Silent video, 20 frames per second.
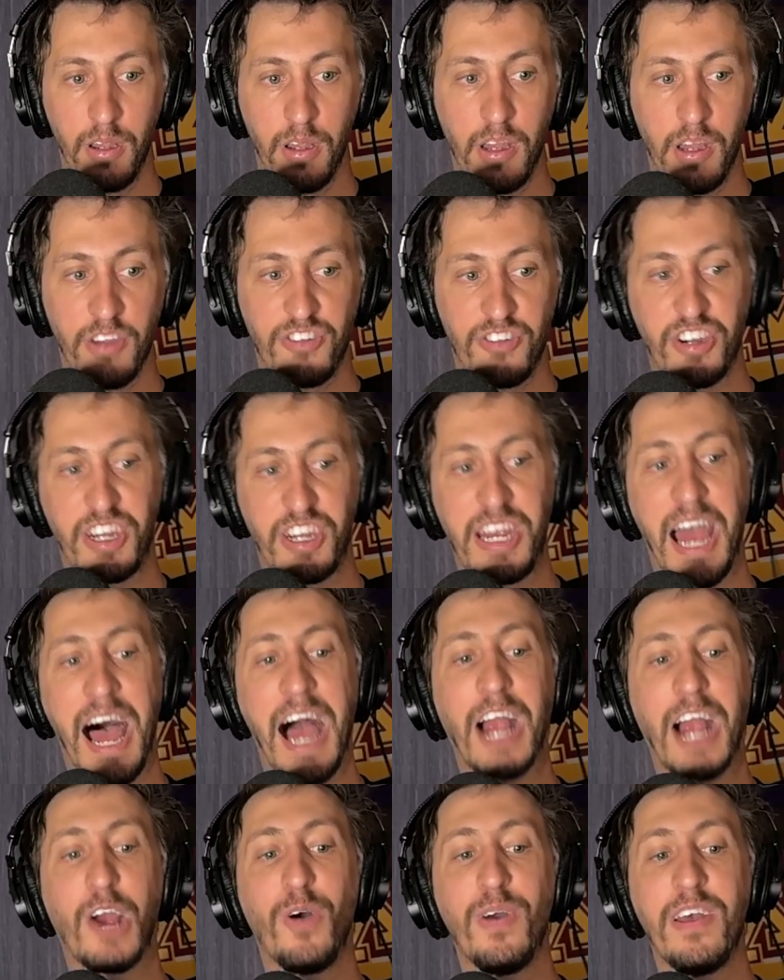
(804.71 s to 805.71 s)

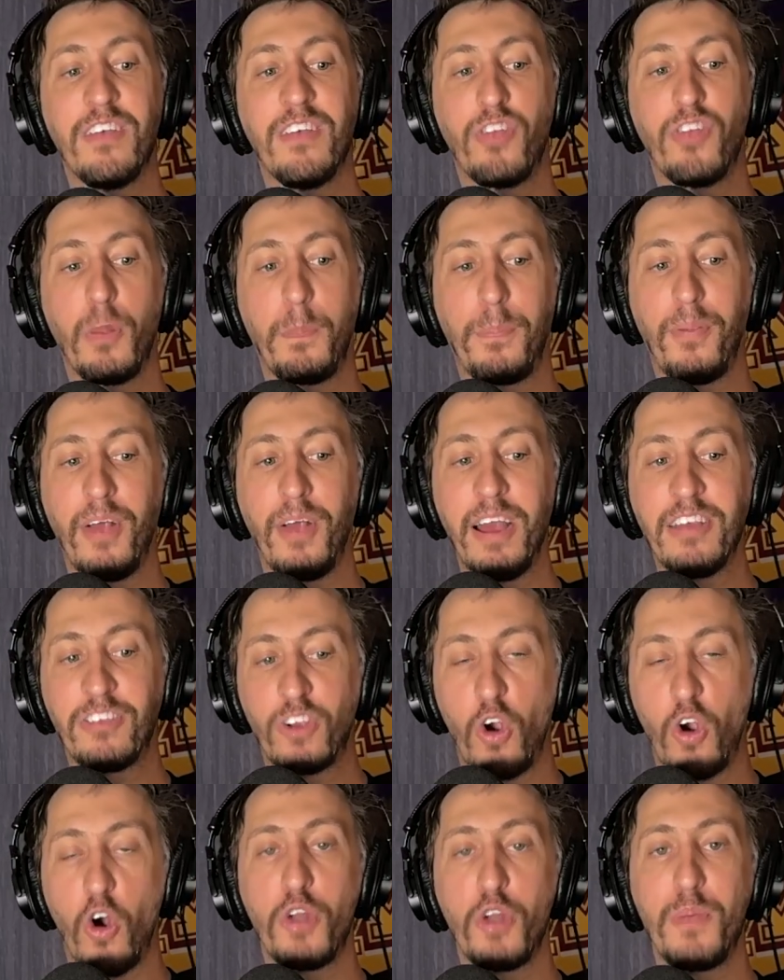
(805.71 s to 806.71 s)
Chicago is the place
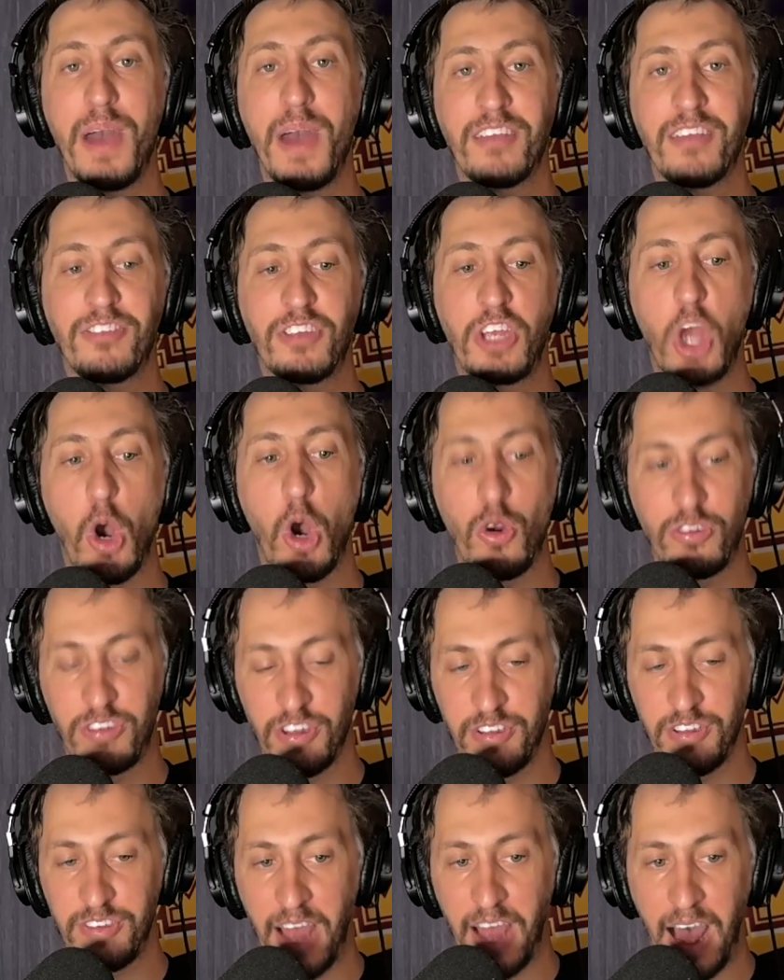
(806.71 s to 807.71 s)
quarterbacks go to
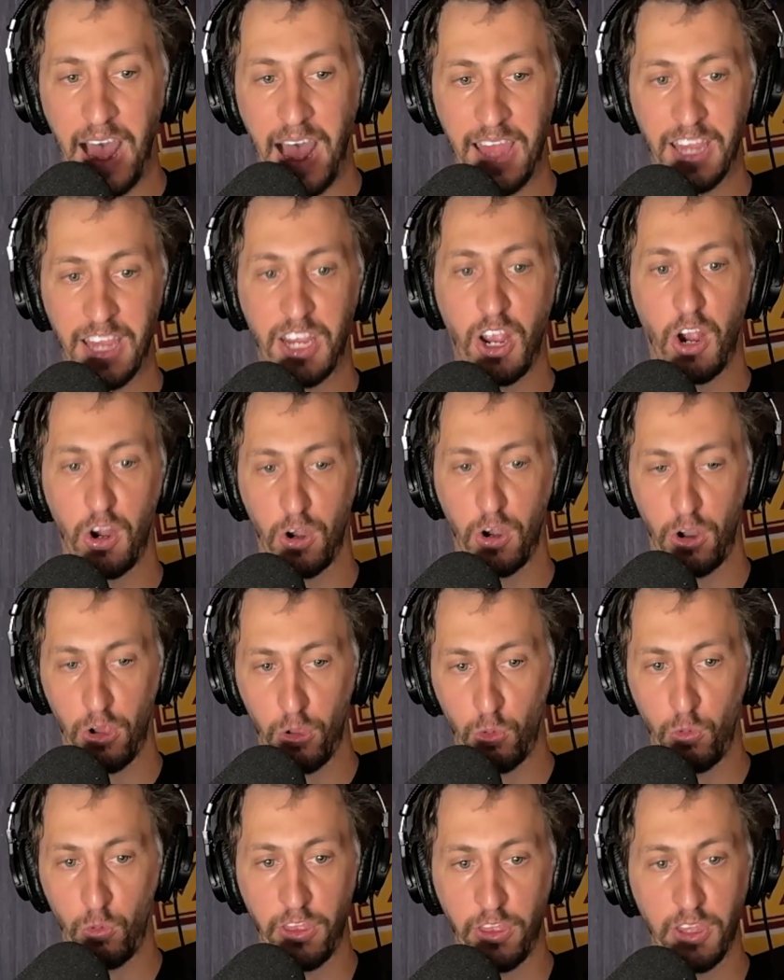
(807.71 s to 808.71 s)
die,
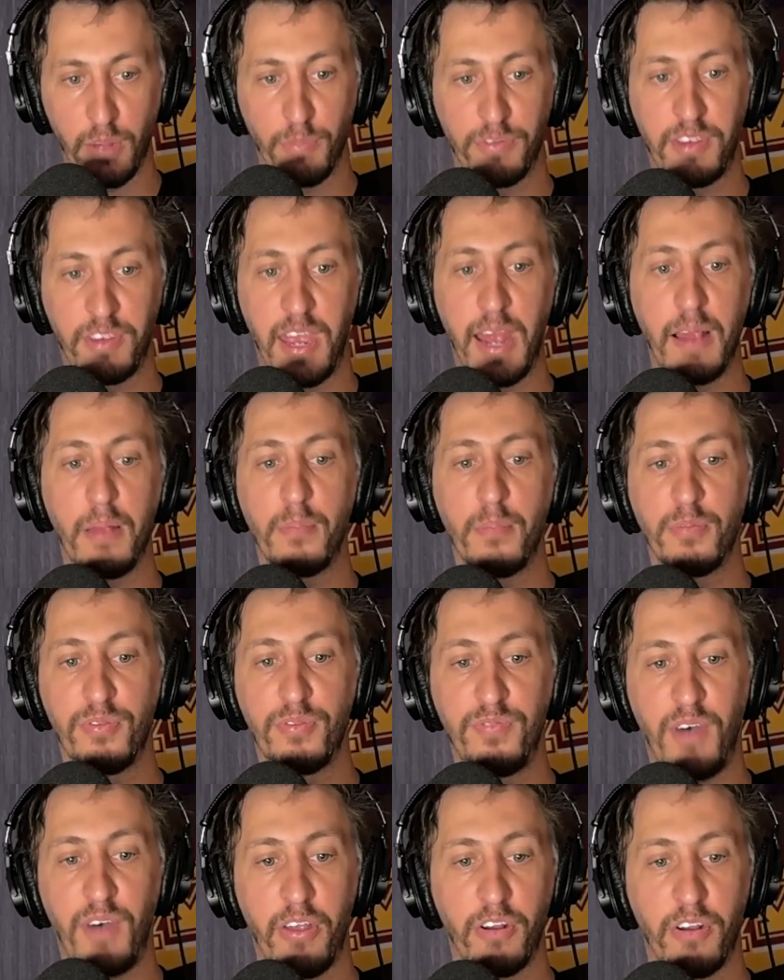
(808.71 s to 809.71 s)
Carl Williams, Caleb's
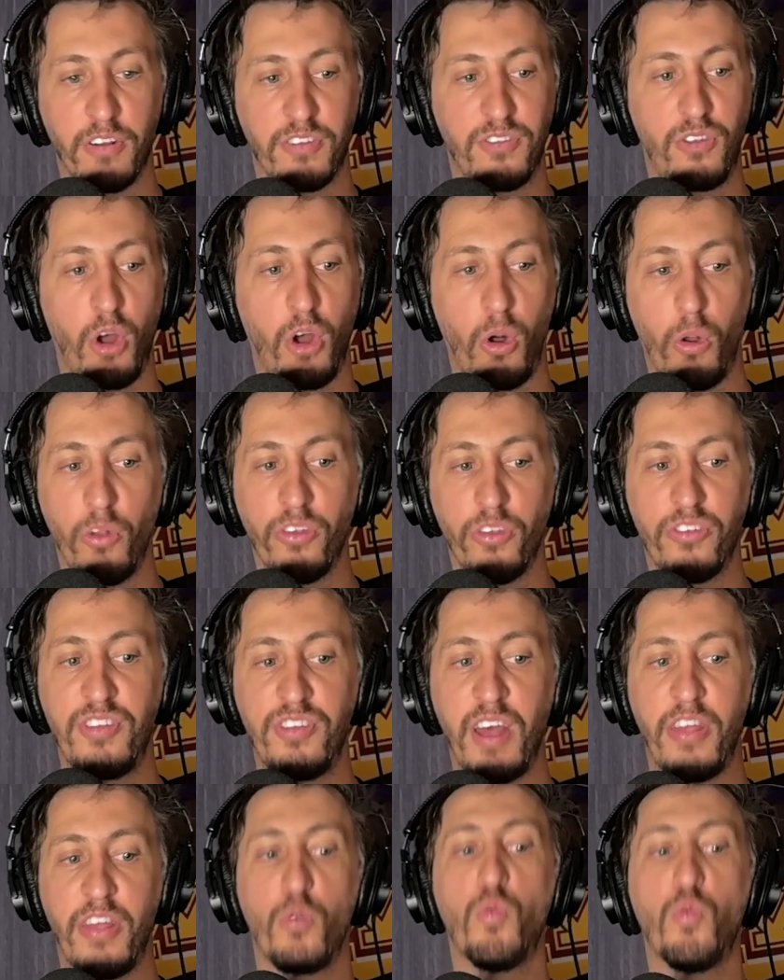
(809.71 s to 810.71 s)
father, told
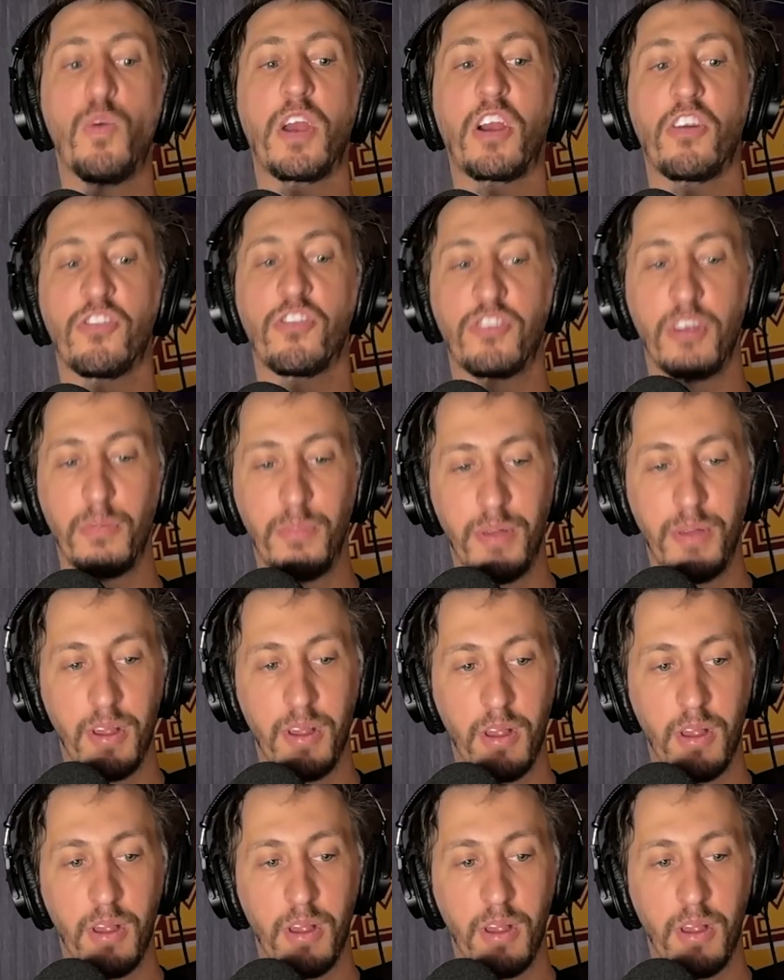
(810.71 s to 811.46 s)
Seth Wickersham.